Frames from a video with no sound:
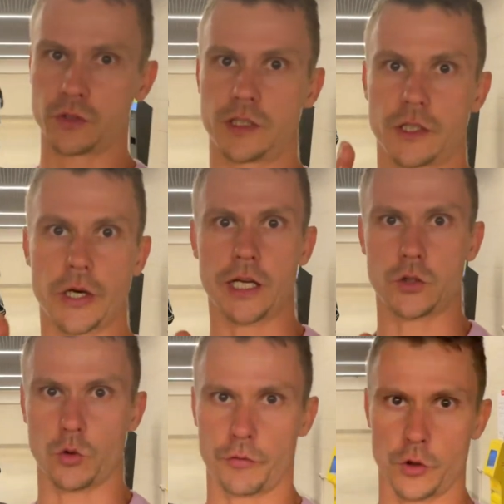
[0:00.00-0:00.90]
the rate
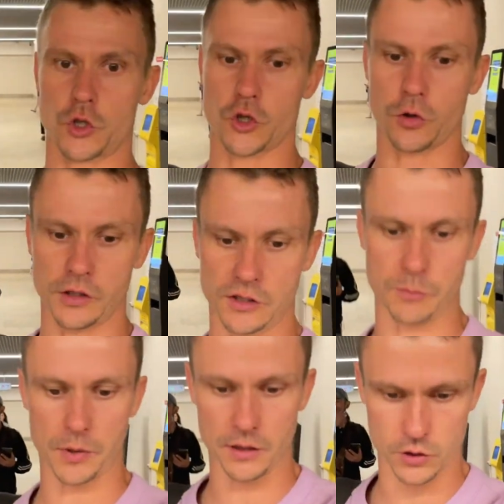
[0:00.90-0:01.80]
of your journey
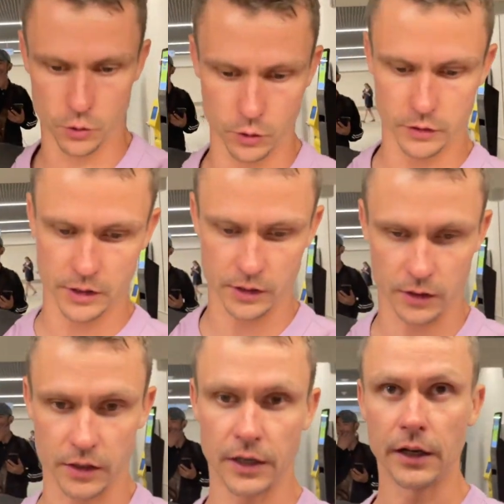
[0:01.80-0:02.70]
depends on the
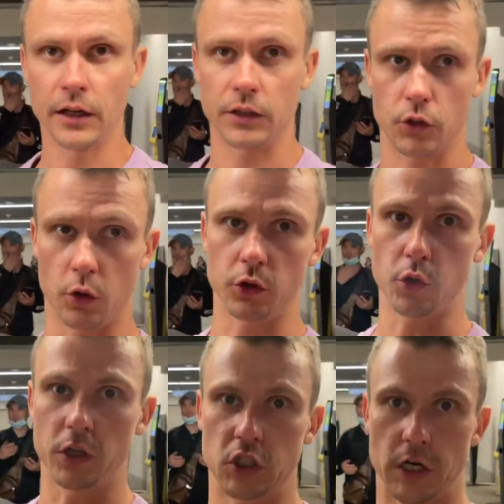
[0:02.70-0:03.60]
zone you
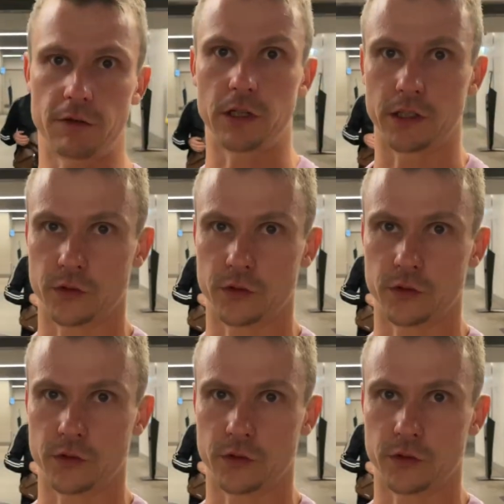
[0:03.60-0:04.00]
are traveling.